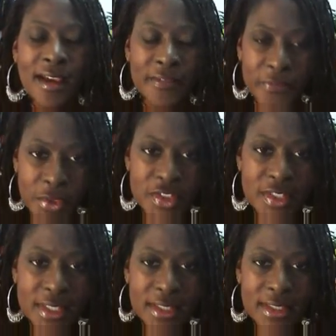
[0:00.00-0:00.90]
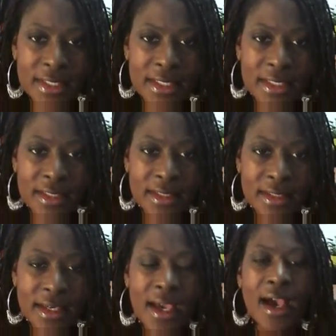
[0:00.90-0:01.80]
Unfortunately,
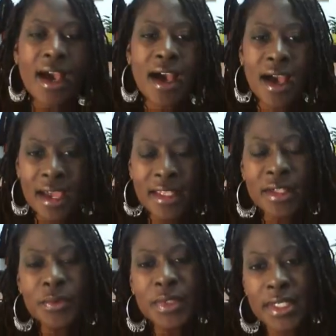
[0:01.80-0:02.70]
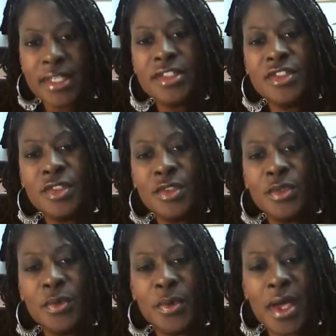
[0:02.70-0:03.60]
I can relate
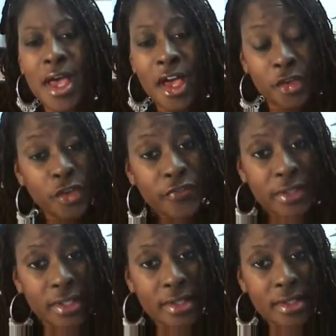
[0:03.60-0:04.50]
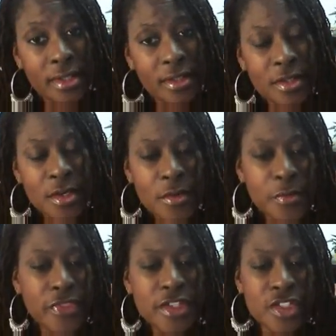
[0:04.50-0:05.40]
to how you're feeling
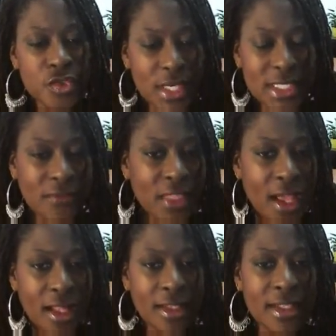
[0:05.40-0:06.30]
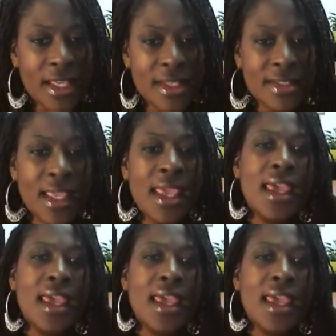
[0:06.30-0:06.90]
with the stress of the holidays,